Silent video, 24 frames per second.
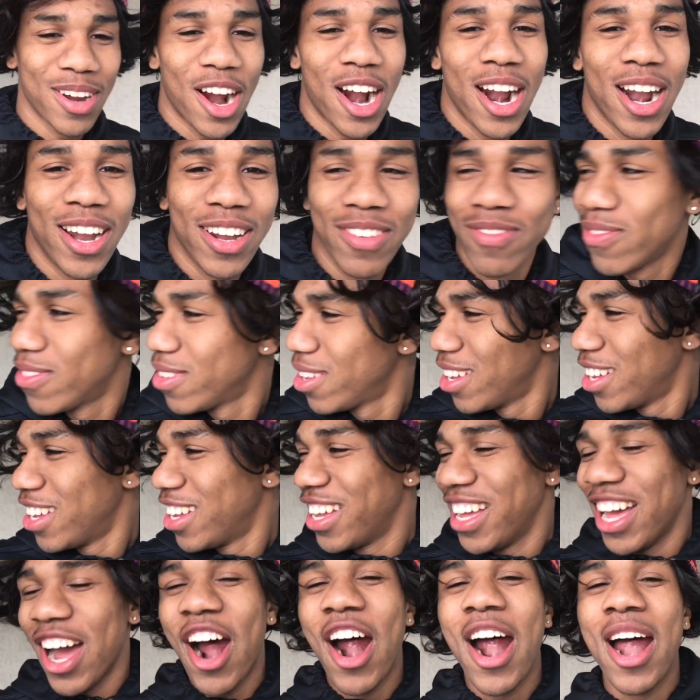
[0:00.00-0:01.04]
Alright,
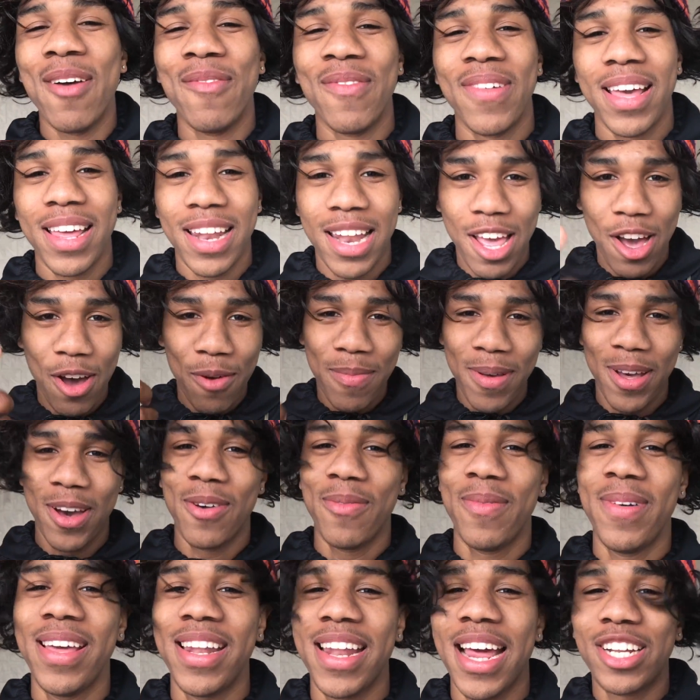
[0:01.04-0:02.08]
man,
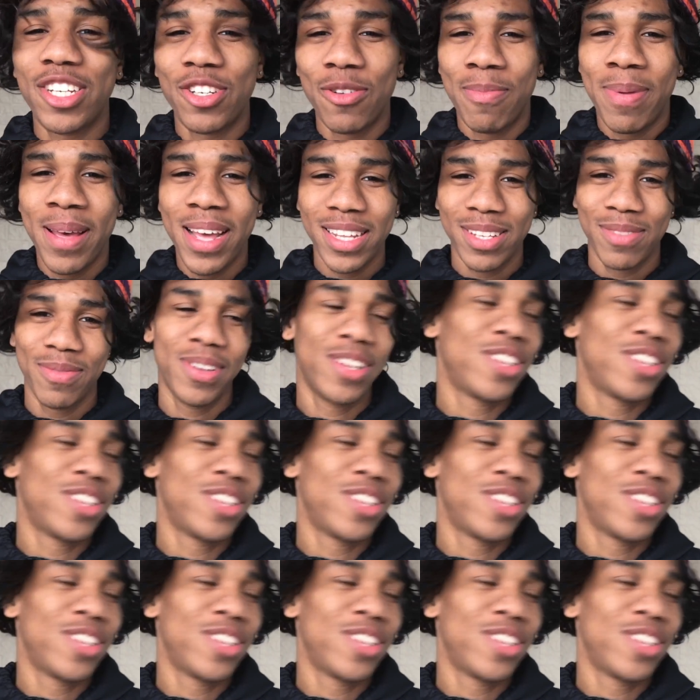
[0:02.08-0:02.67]
Elko, man, not your best,